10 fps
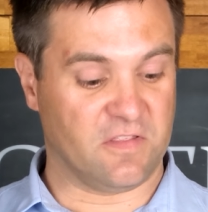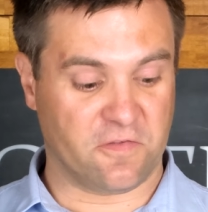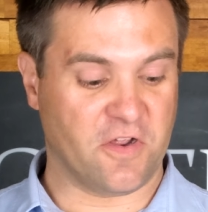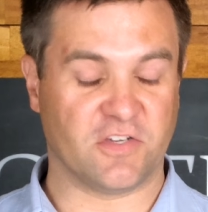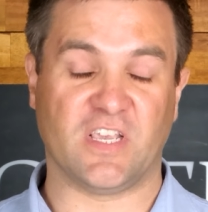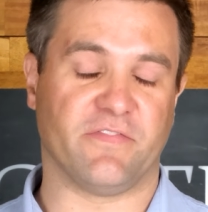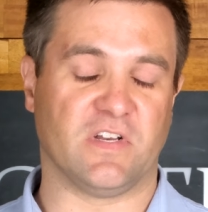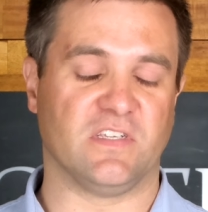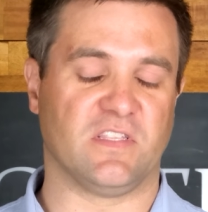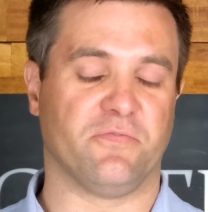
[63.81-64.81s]

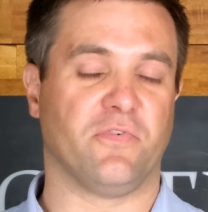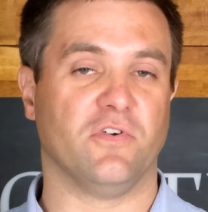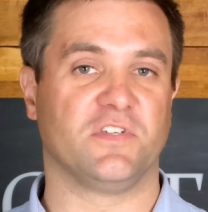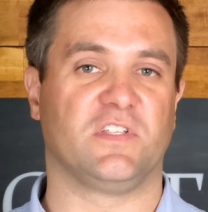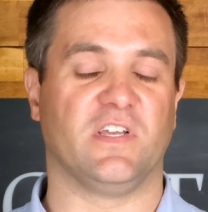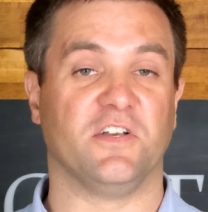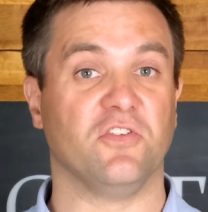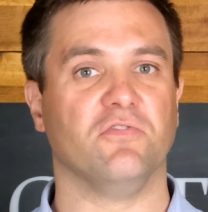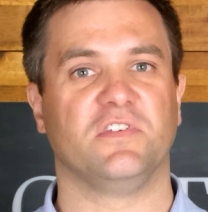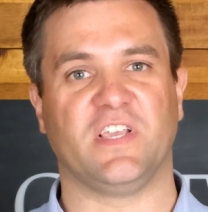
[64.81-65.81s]
307 is the first
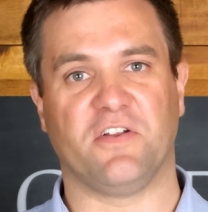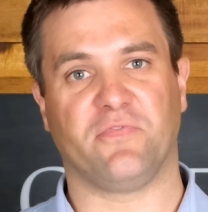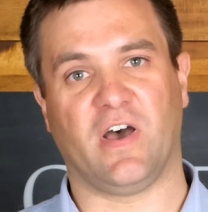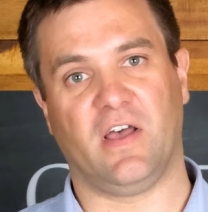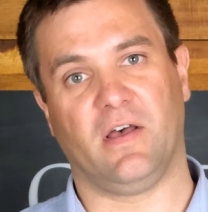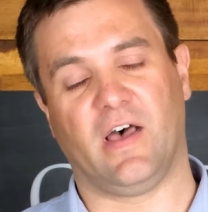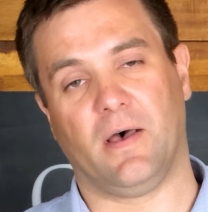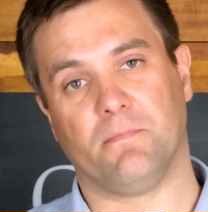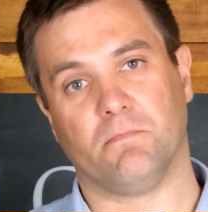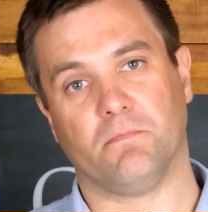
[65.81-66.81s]
new
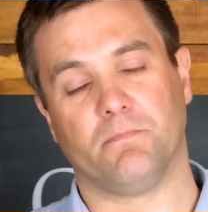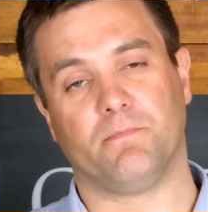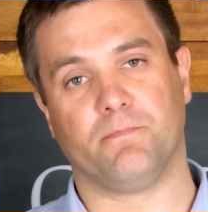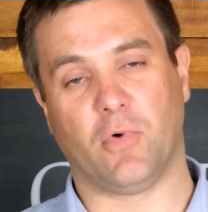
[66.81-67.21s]
centerfire